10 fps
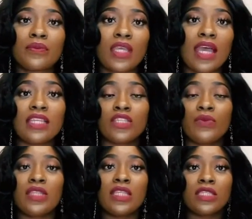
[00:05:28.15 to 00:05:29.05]
answering
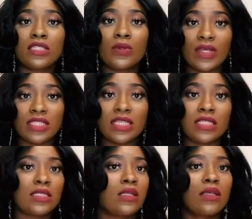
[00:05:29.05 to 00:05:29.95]
these quizzes,
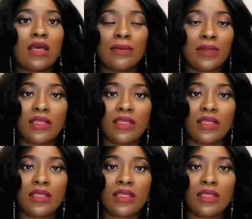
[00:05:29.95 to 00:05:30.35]
I mean,